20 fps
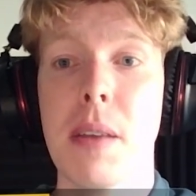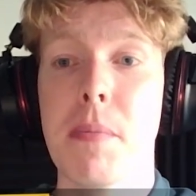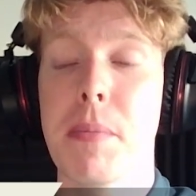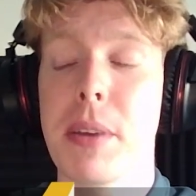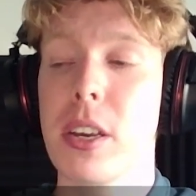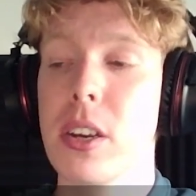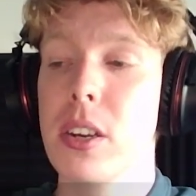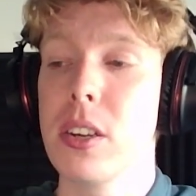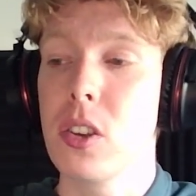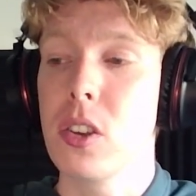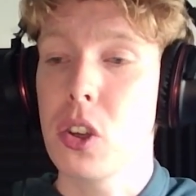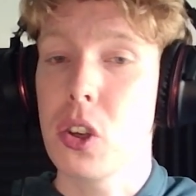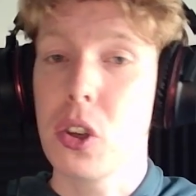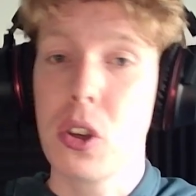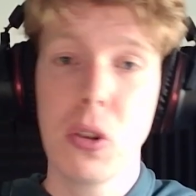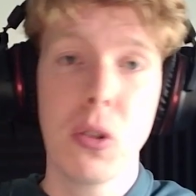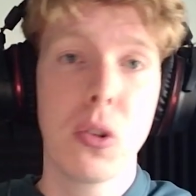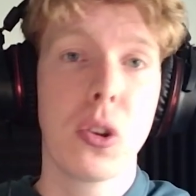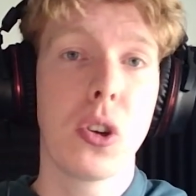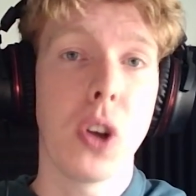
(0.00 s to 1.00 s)
because
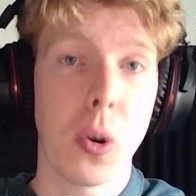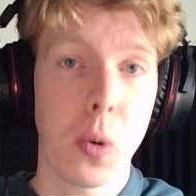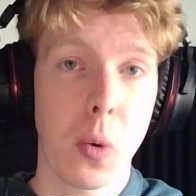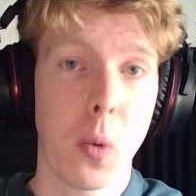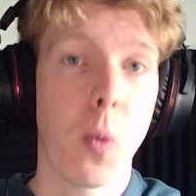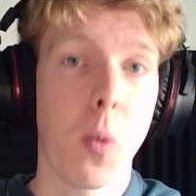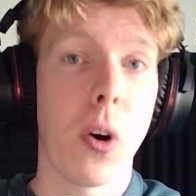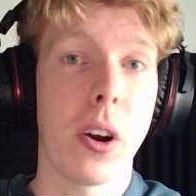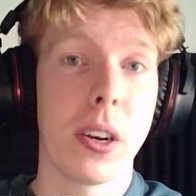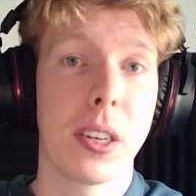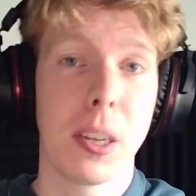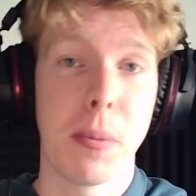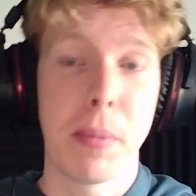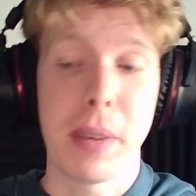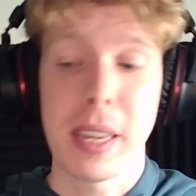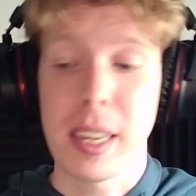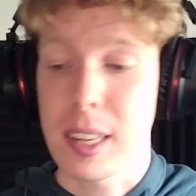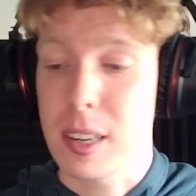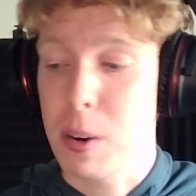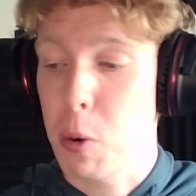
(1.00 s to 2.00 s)
you don't want to
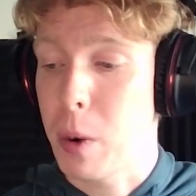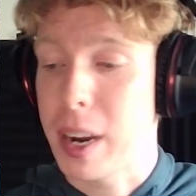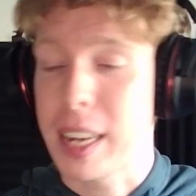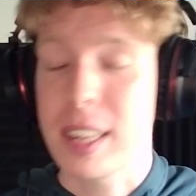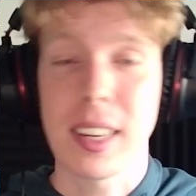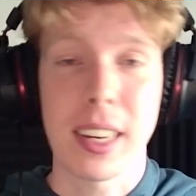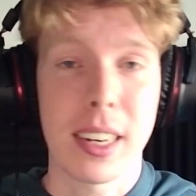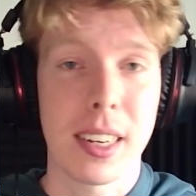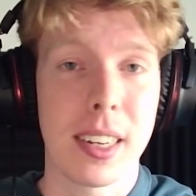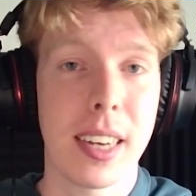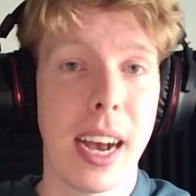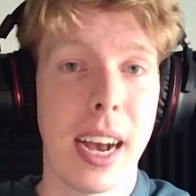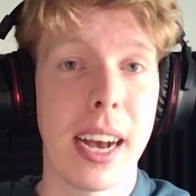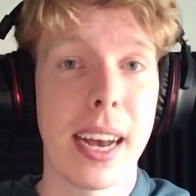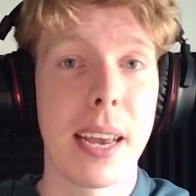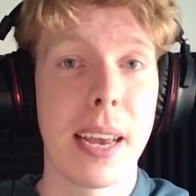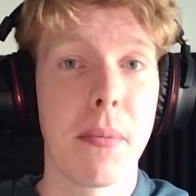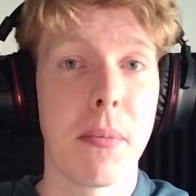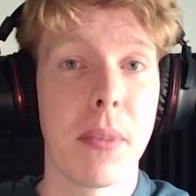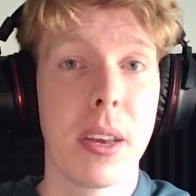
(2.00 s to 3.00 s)
be wasting
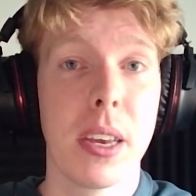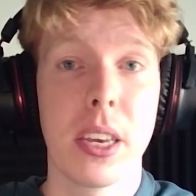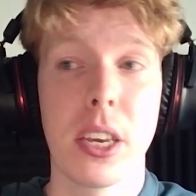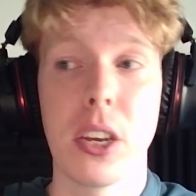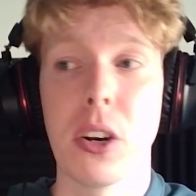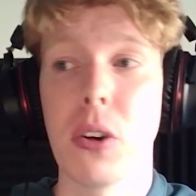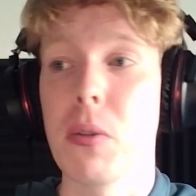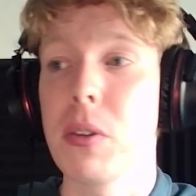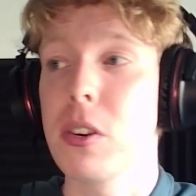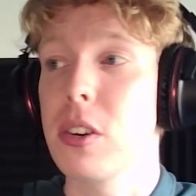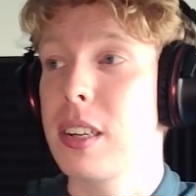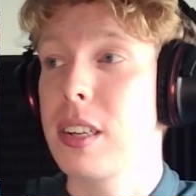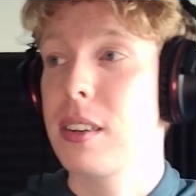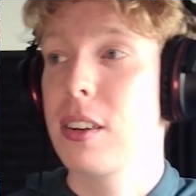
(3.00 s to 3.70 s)
time, you know,